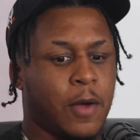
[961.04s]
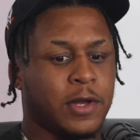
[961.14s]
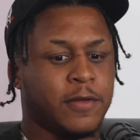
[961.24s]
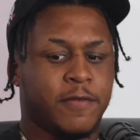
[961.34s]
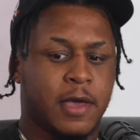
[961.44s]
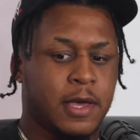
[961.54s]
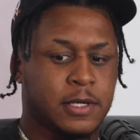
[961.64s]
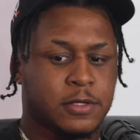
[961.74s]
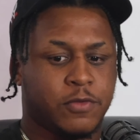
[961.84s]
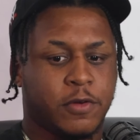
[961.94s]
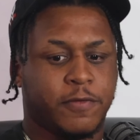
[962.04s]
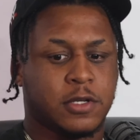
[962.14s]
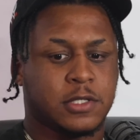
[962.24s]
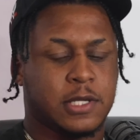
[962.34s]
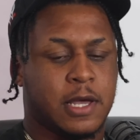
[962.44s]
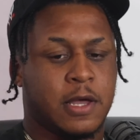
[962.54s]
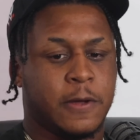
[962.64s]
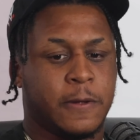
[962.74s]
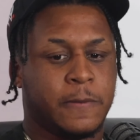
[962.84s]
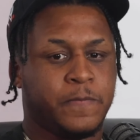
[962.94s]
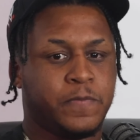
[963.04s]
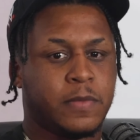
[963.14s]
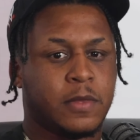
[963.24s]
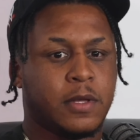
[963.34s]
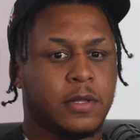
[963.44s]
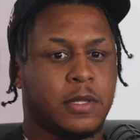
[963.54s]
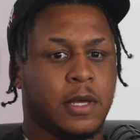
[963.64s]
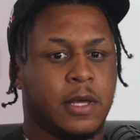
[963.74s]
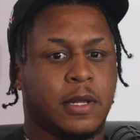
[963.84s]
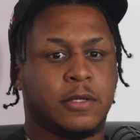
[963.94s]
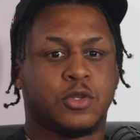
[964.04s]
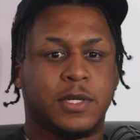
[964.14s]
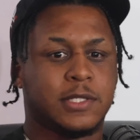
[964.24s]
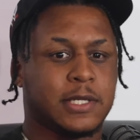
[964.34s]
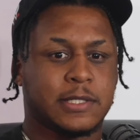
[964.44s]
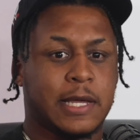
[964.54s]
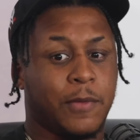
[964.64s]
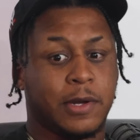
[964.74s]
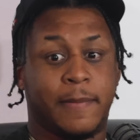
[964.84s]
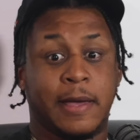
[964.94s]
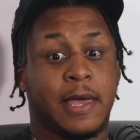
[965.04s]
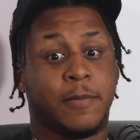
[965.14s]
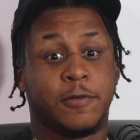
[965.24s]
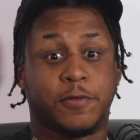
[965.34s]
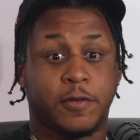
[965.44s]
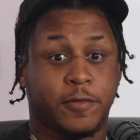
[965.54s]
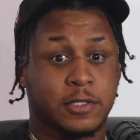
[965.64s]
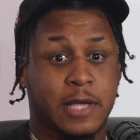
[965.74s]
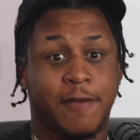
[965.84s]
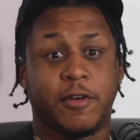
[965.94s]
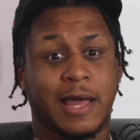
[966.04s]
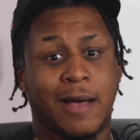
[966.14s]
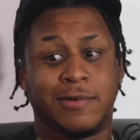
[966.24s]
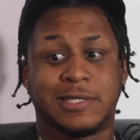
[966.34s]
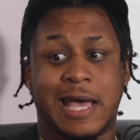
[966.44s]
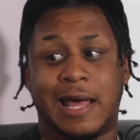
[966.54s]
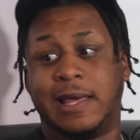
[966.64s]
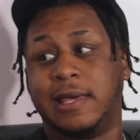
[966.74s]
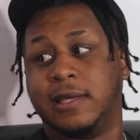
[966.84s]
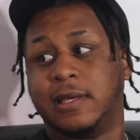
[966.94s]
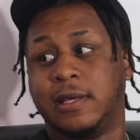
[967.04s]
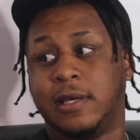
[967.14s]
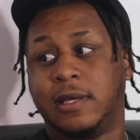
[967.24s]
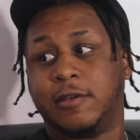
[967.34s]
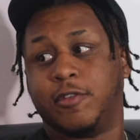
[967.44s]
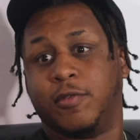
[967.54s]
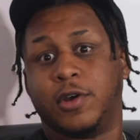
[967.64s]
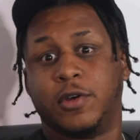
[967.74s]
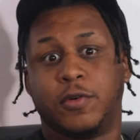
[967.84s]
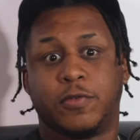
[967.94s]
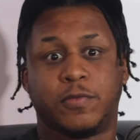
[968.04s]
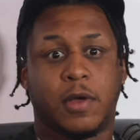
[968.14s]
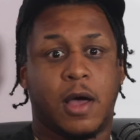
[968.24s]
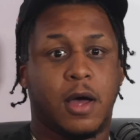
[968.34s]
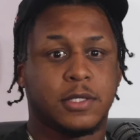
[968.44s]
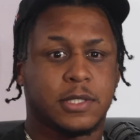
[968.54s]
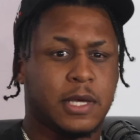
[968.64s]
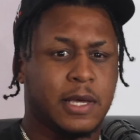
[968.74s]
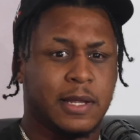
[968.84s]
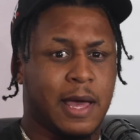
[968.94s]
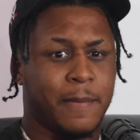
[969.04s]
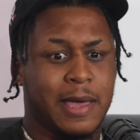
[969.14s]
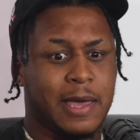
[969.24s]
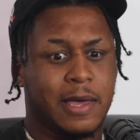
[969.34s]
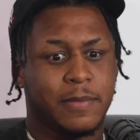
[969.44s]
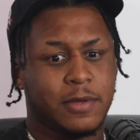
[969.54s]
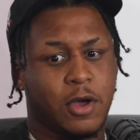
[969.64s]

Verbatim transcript: I went to Vegas for the first time. Then 2016, I went to Miami for the first time. I felt like I was just late, for real. Miami, honestly, yeah, like Miami.